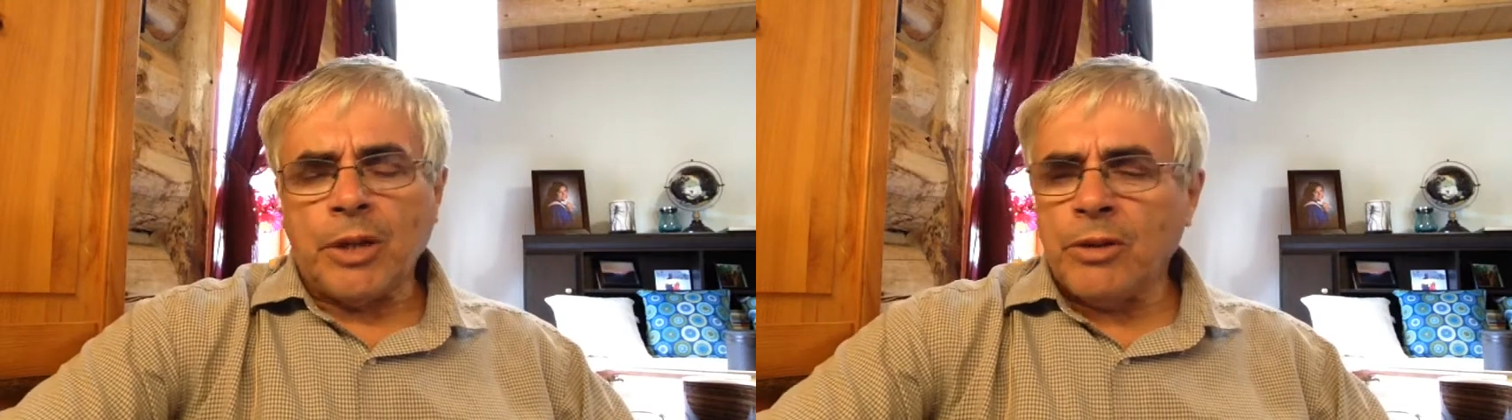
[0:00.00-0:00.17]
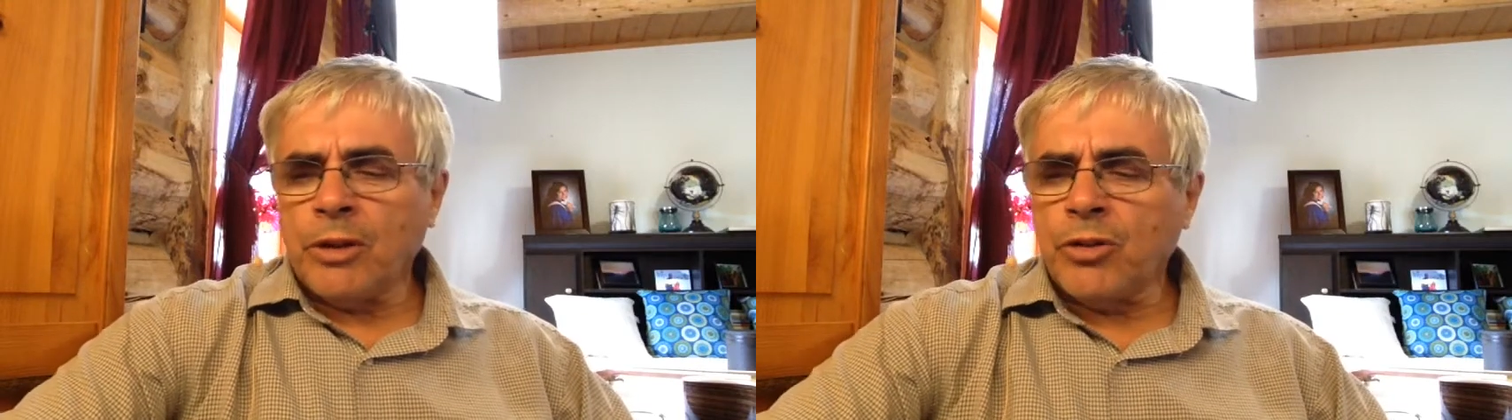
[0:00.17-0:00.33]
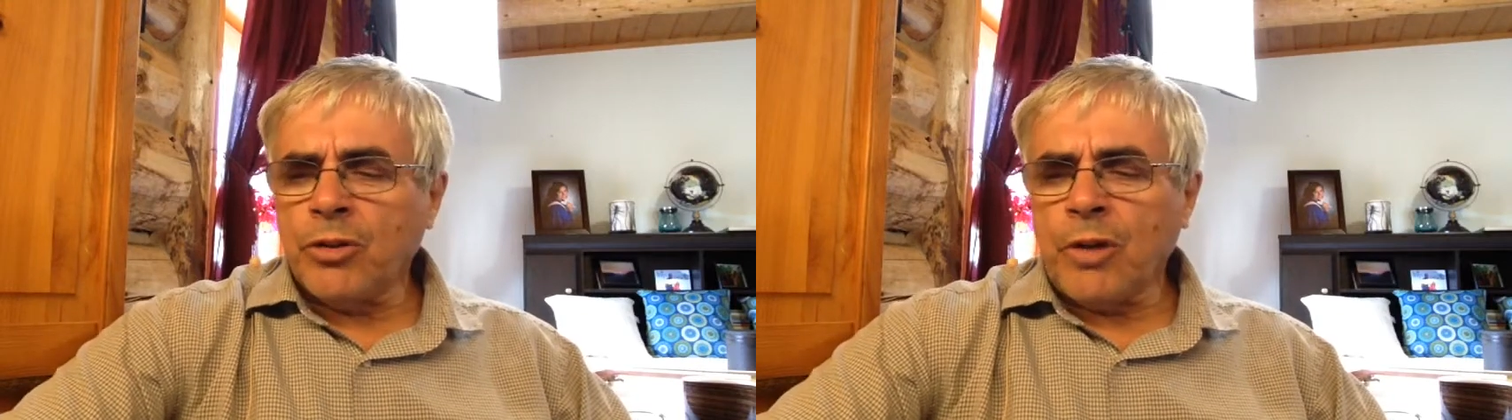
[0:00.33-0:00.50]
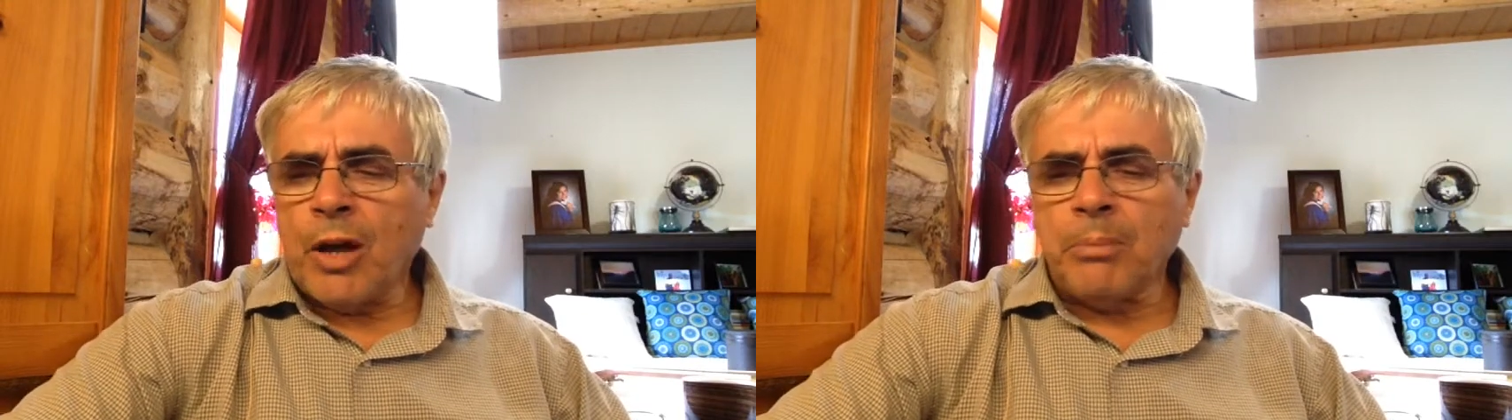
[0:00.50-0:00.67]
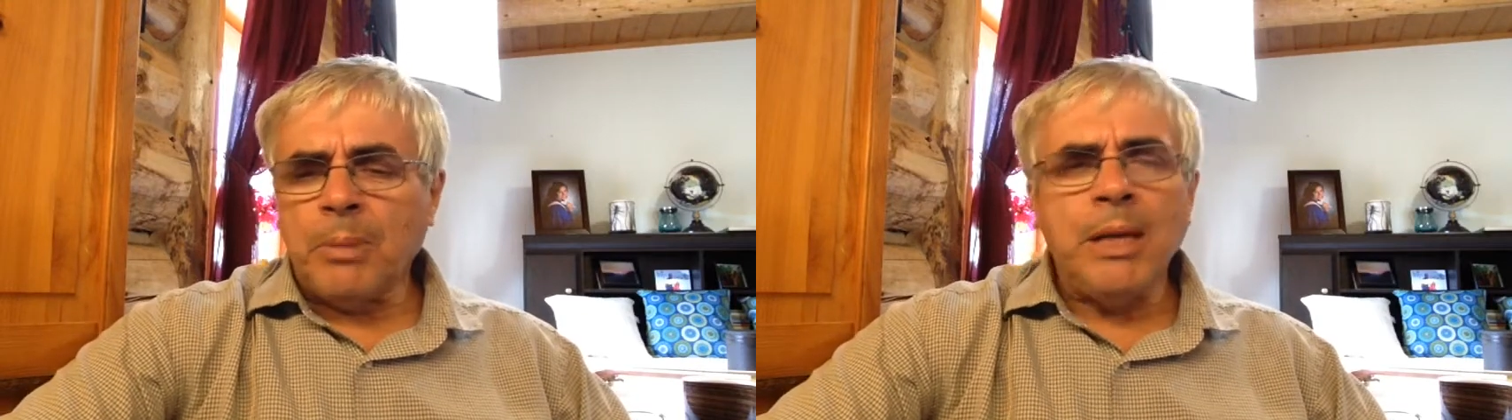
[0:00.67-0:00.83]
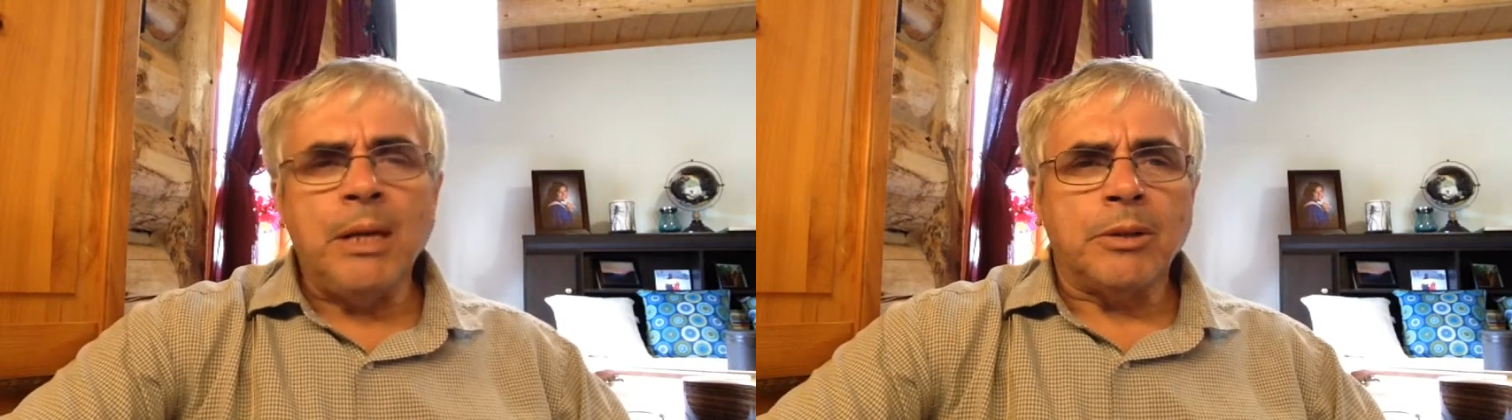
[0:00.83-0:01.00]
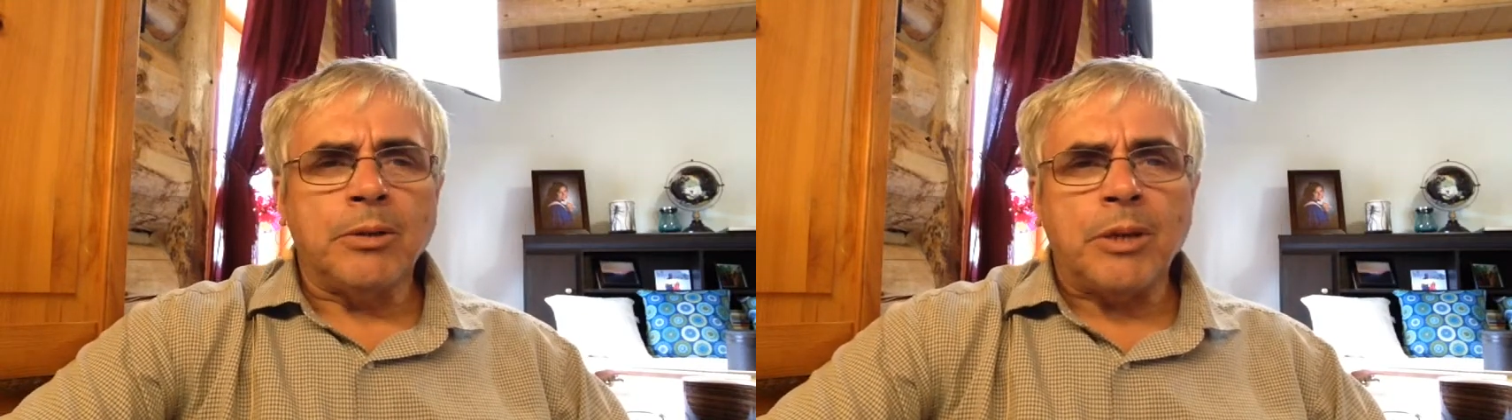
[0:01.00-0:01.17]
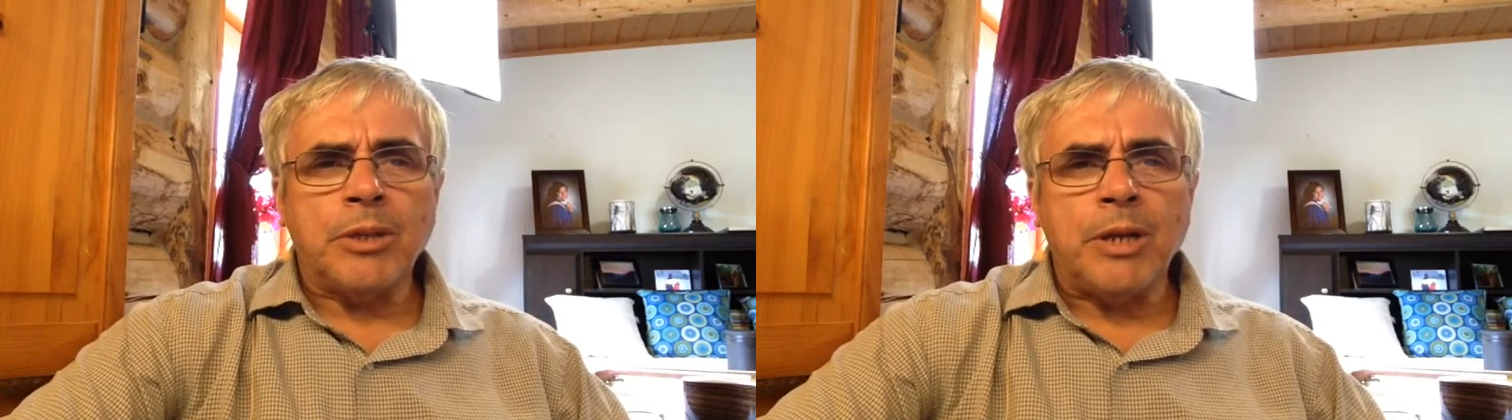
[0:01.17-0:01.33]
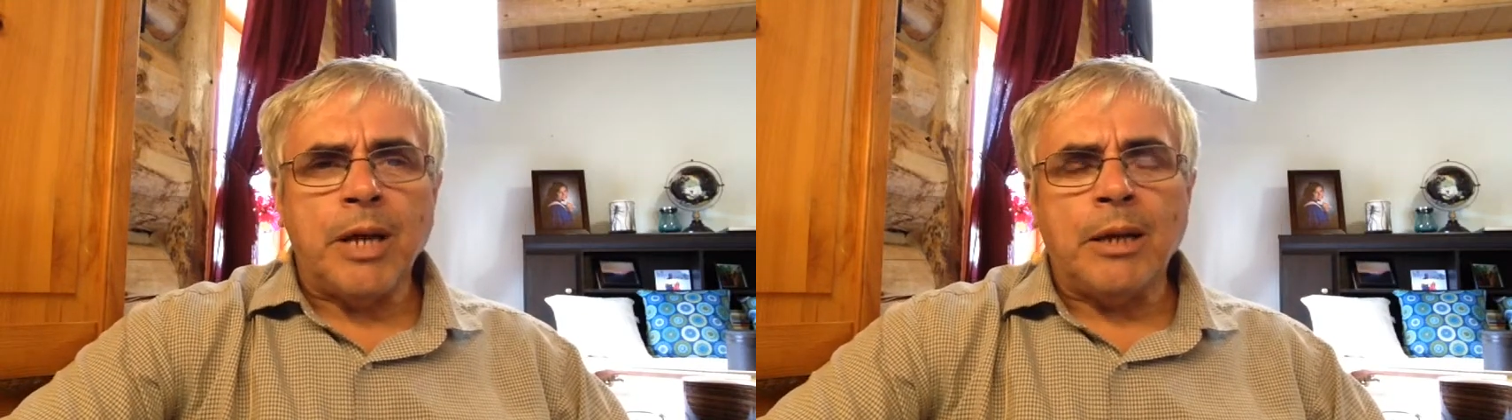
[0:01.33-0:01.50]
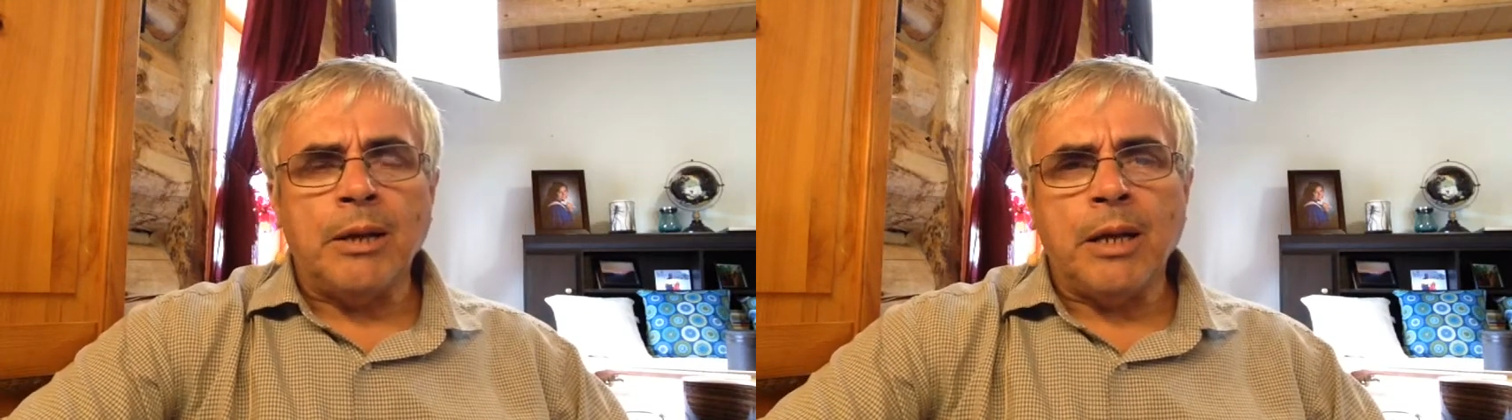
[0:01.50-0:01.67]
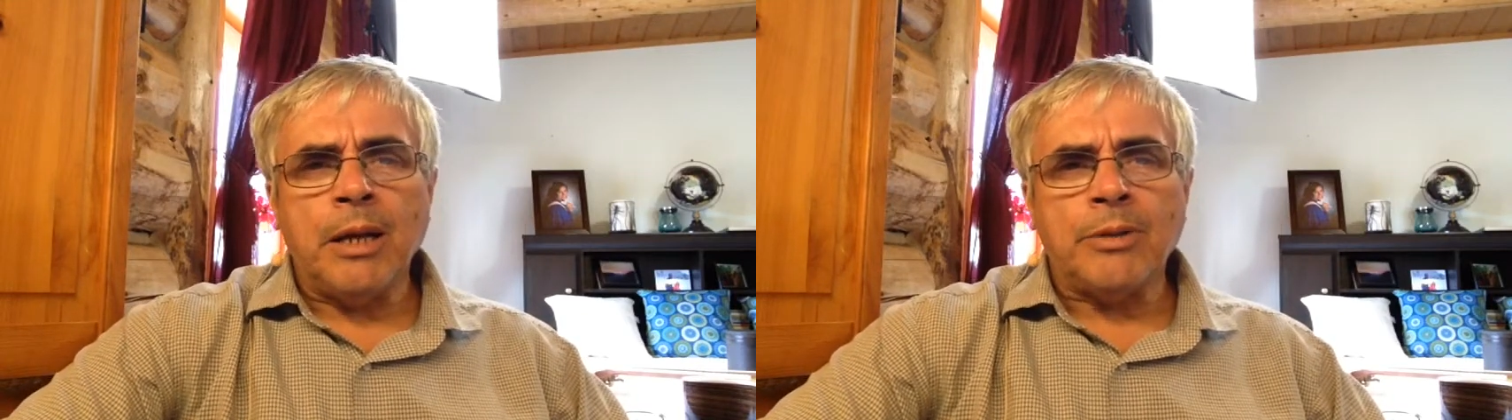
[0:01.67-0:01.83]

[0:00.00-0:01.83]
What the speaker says: and it should not be in Christianity,